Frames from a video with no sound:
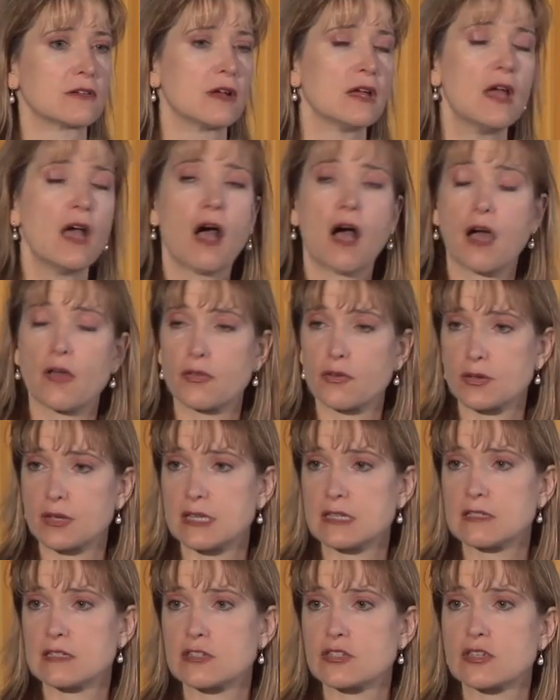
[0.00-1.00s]
or other
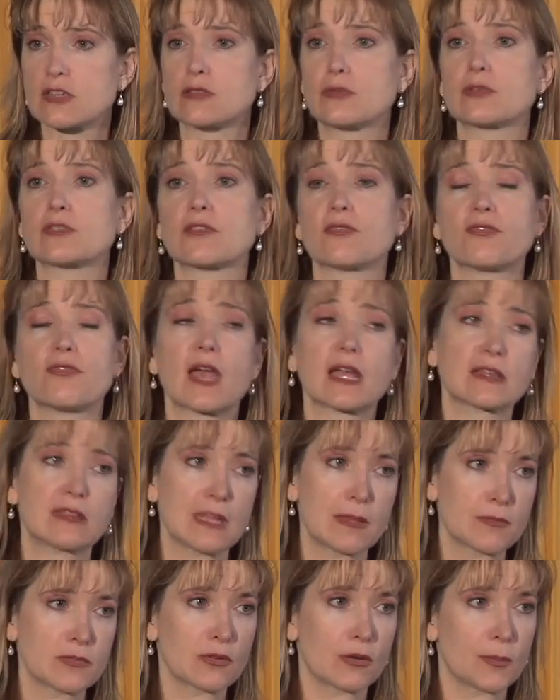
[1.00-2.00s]
conditions which affect
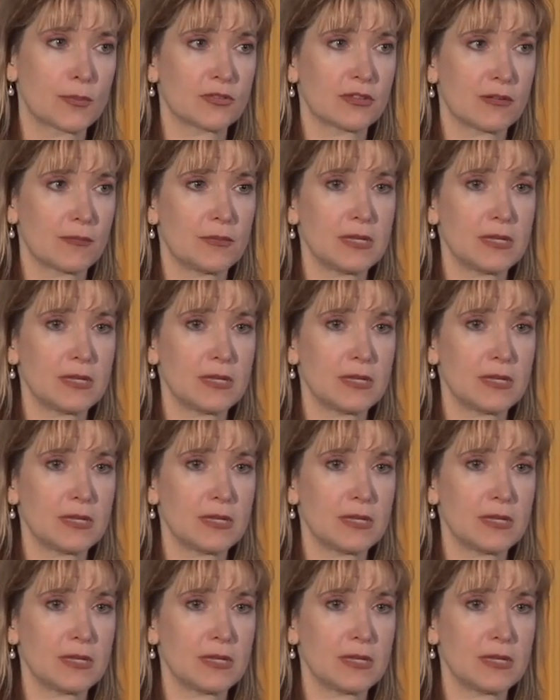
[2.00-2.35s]
the absorption